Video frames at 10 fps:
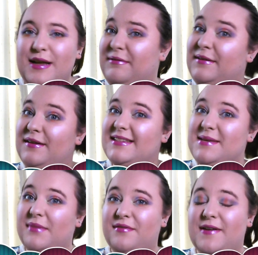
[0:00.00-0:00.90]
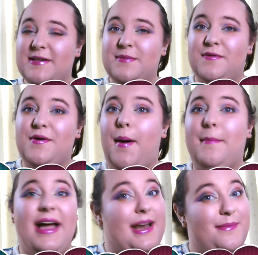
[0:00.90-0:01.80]
If you've not seen my face before,
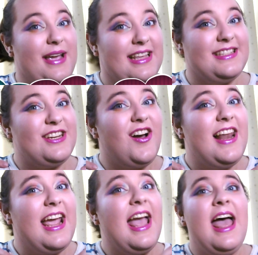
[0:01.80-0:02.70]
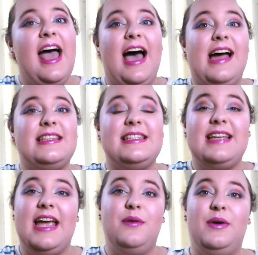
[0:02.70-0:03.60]
my name is Charlie and
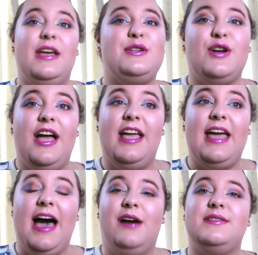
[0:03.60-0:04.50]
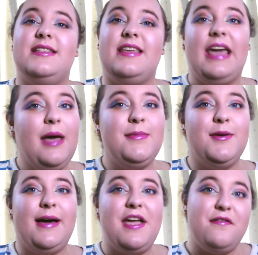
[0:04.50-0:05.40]
today we are trying out the
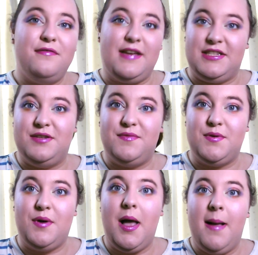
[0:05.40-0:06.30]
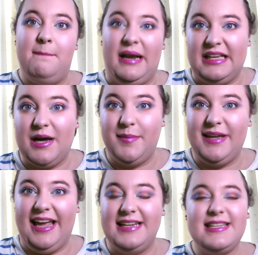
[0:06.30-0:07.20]
MUA Festival makeup
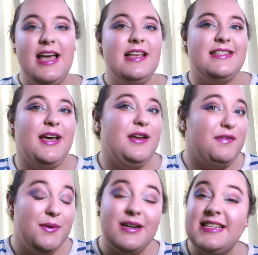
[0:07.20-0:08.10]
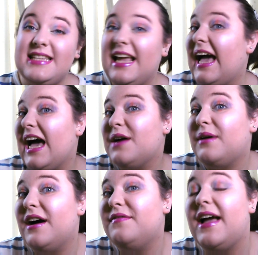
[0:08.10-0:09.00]
kit. So if you want to see how
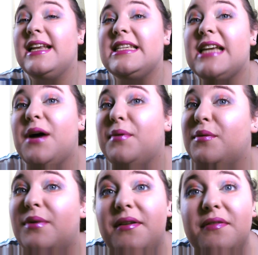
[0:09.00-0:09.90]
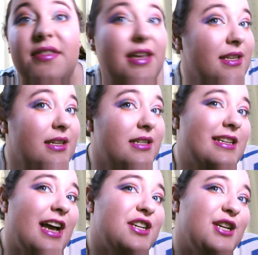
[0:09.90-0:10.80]
I've ended up with this
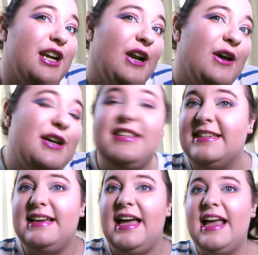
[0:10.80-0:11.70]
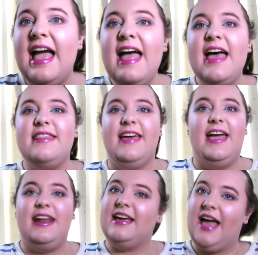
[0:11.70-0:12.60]
dashing look today,
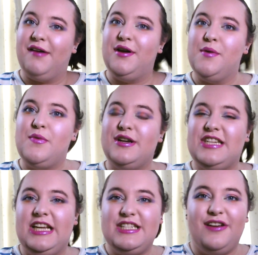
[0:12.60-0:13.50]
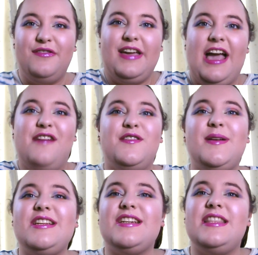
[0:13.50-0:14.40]
then carry on watching. Don't forget, if you
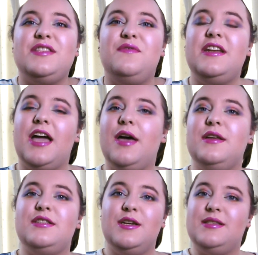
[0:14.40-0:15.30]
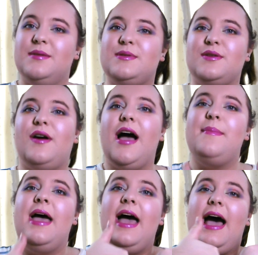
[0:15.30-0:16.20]
enjoyed this video, to subscribe
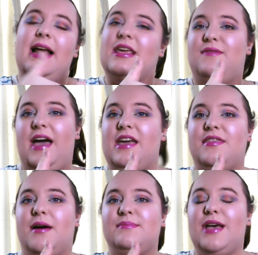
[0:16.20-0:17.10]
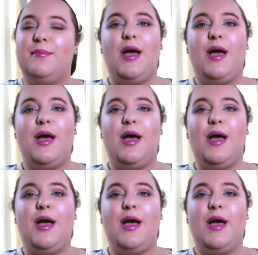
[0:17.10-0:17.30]
and give it a thumbs up.